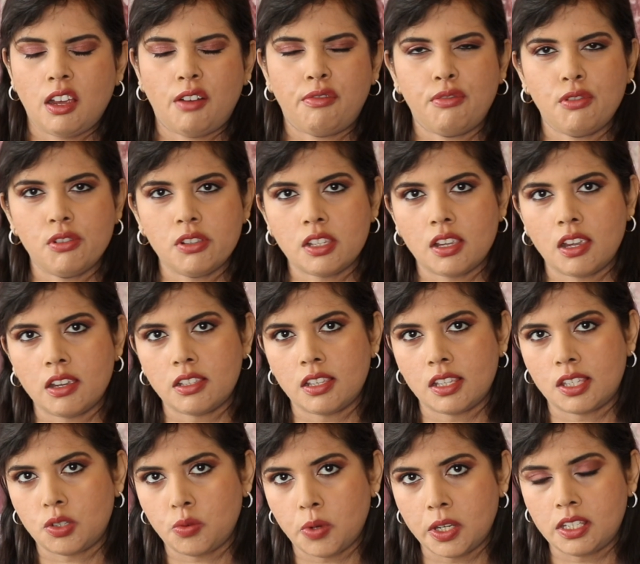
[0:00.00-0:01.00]
Now full size
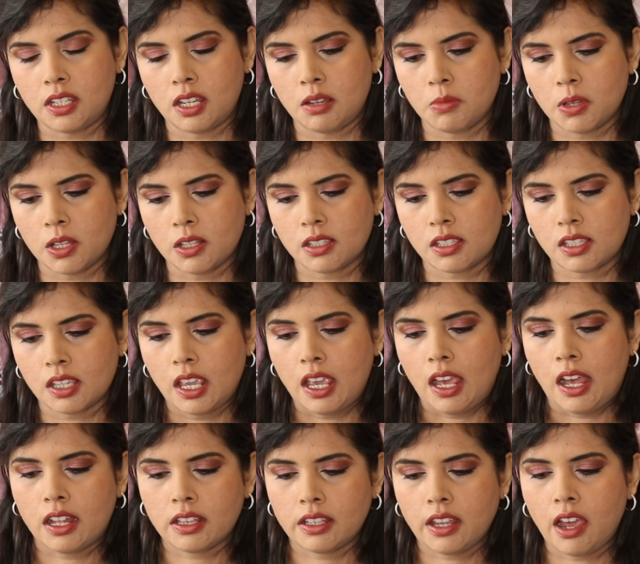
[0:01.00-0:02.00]
is 20 mils
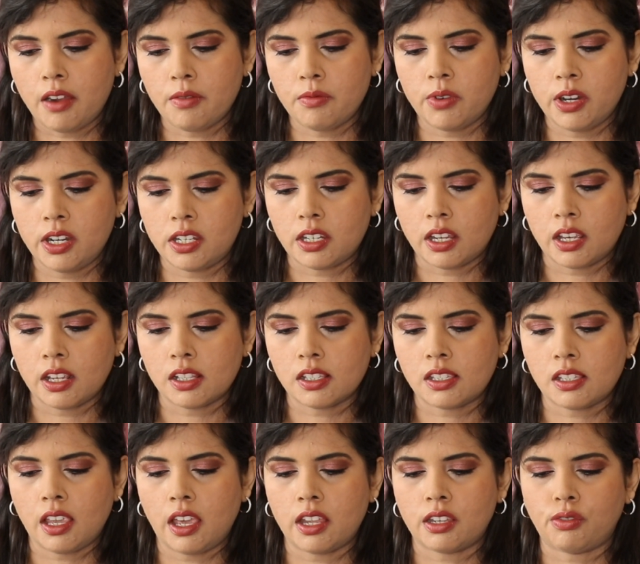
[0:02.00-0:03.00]
and that
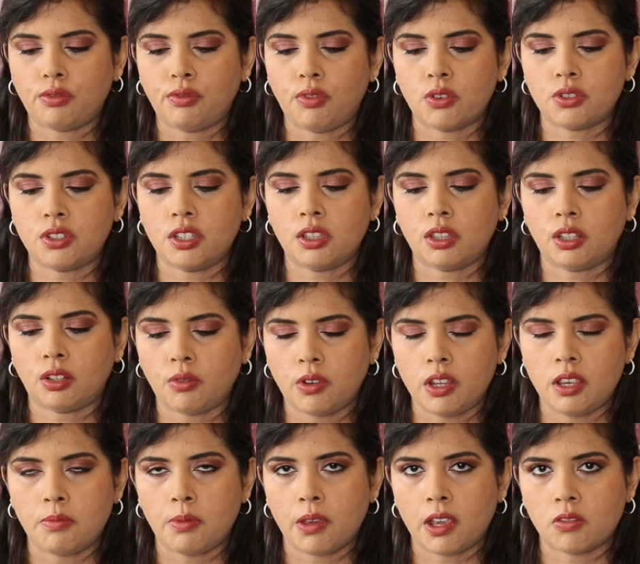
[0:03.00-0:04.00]
retails at
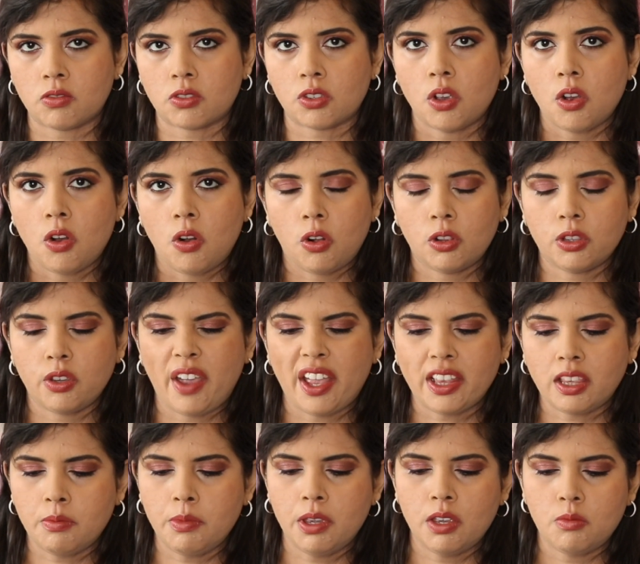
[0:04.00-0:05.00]
43 pounds although
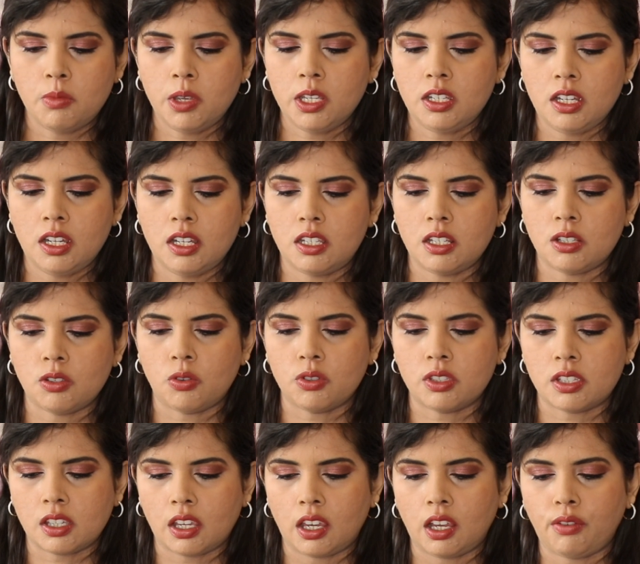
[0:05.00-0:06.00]
at the moment it is on
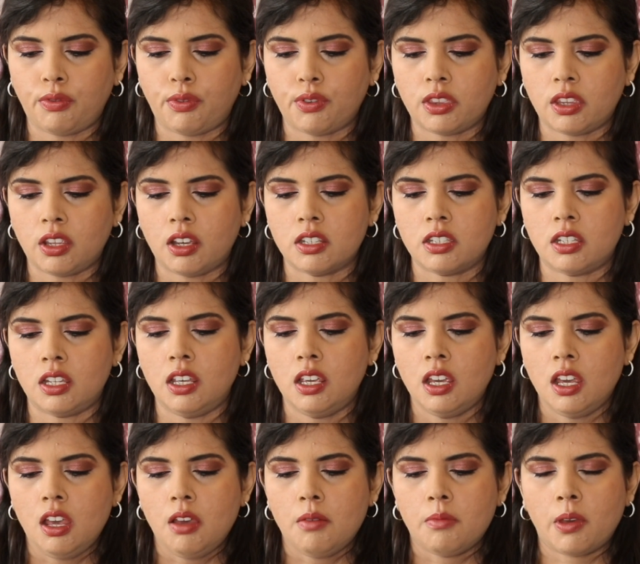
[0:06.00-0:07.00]
sale for 30
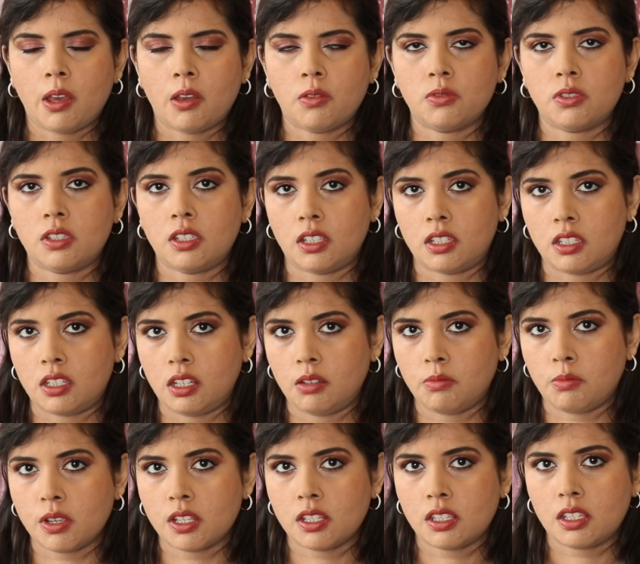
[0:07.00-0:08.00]
pounds 16
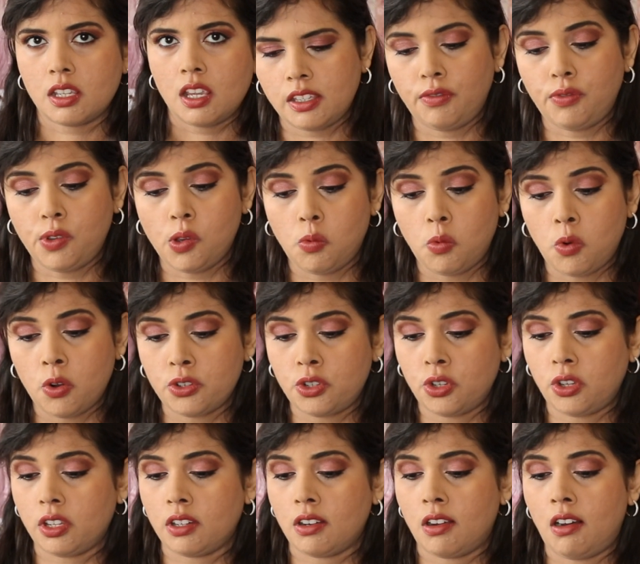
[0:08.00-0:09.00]
pence. If you want you
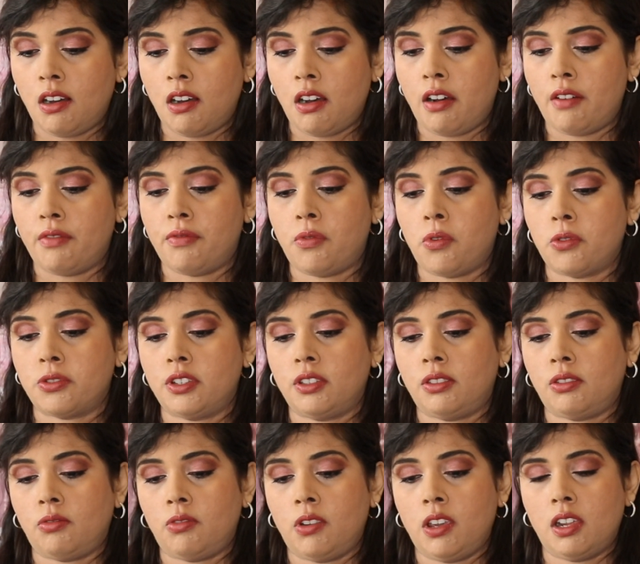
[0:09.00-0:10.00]
can halve
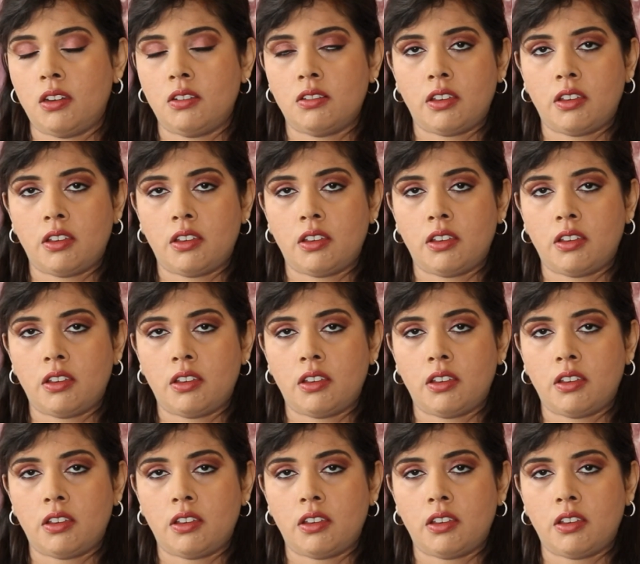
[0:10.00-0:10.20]
43 and